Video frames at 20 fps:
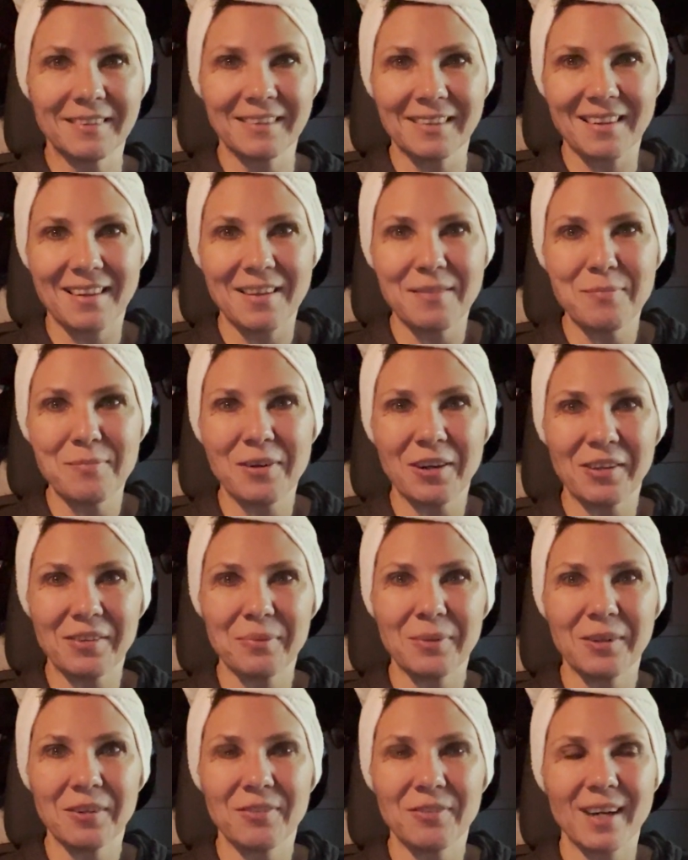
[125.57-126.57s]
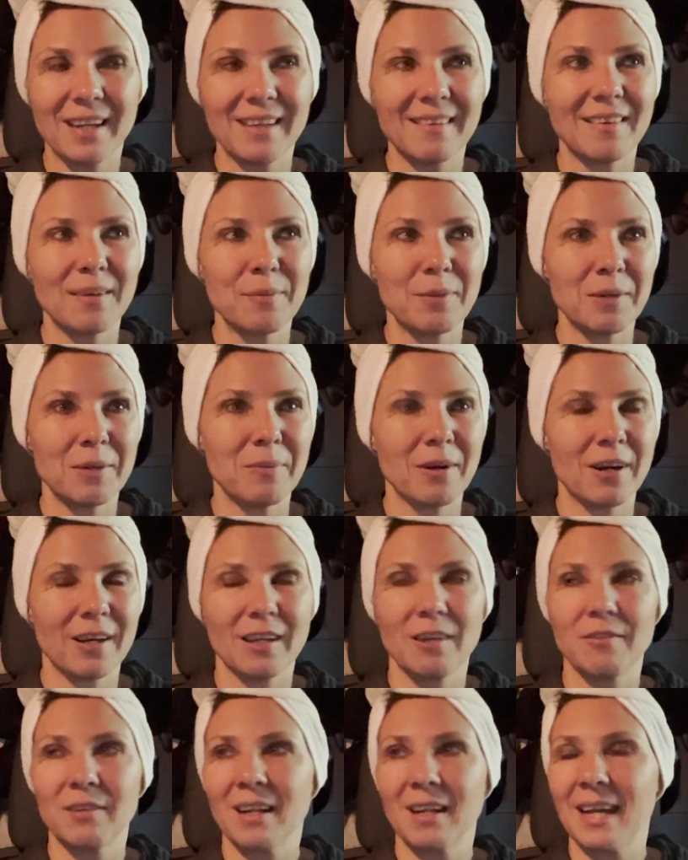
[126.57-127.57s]
It's impossible to find somewhere to park
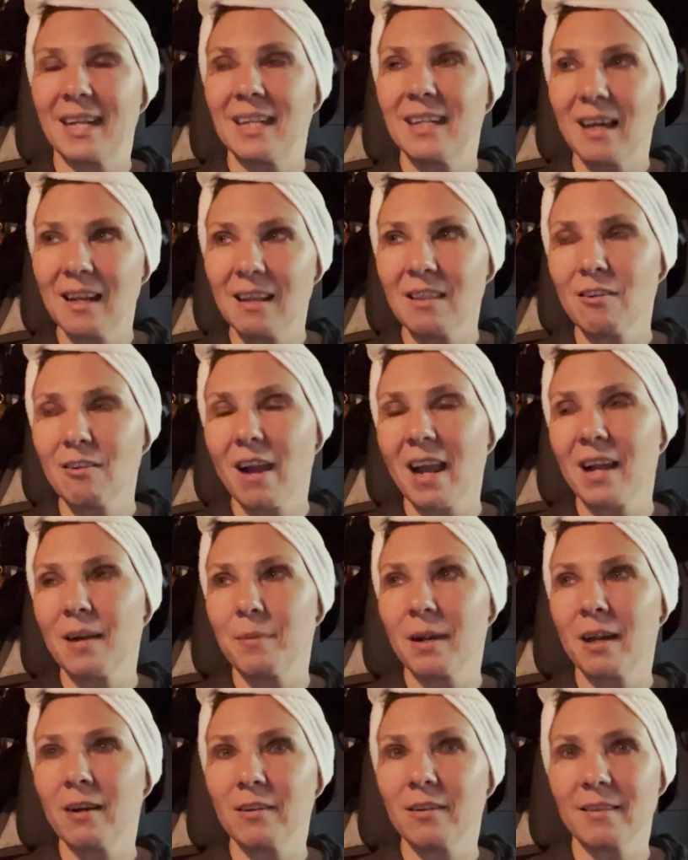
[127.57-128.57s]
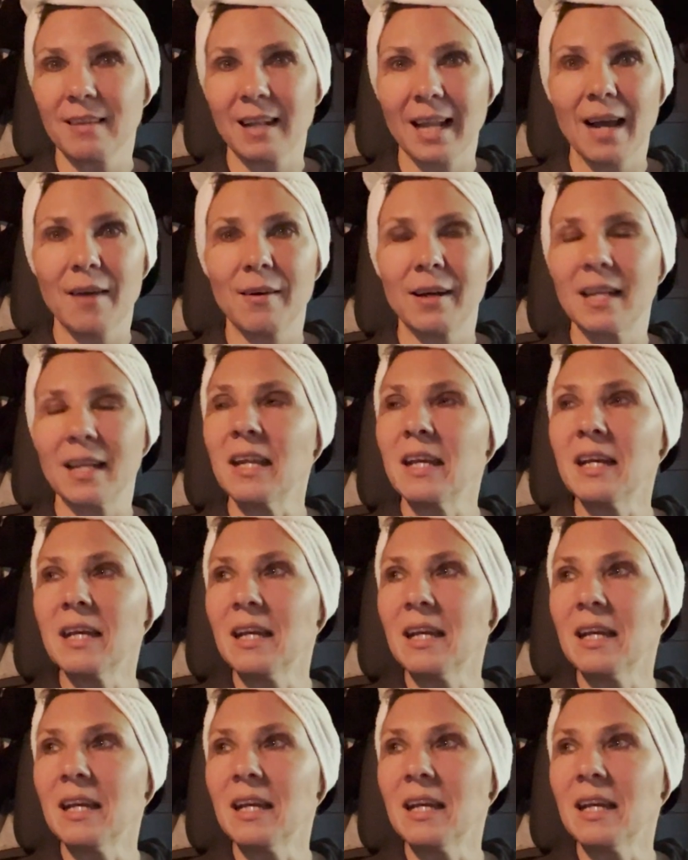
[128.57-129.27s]
overnight. None of the Cracker Barrels allow it.